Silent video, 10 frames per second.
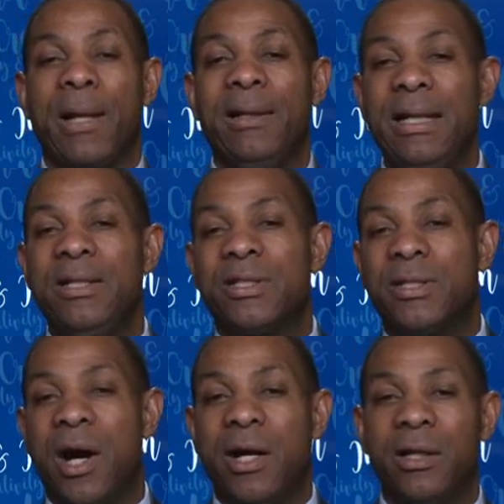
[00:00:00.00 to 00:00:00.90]
lean
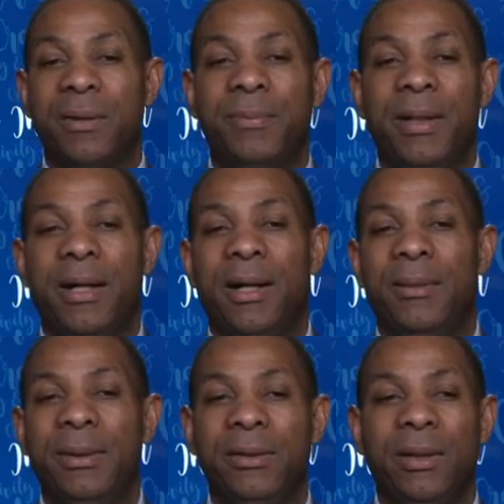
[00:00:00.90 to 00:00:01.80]
startup,
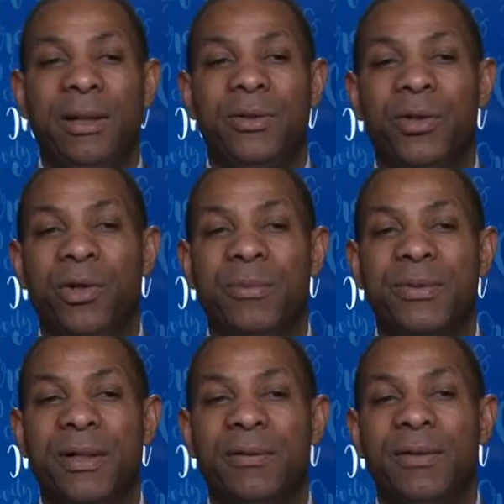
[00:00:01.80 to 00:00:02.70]
in
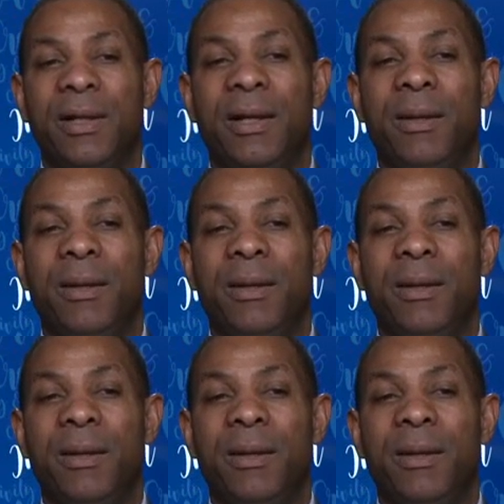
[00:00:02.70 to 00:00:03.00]
terms of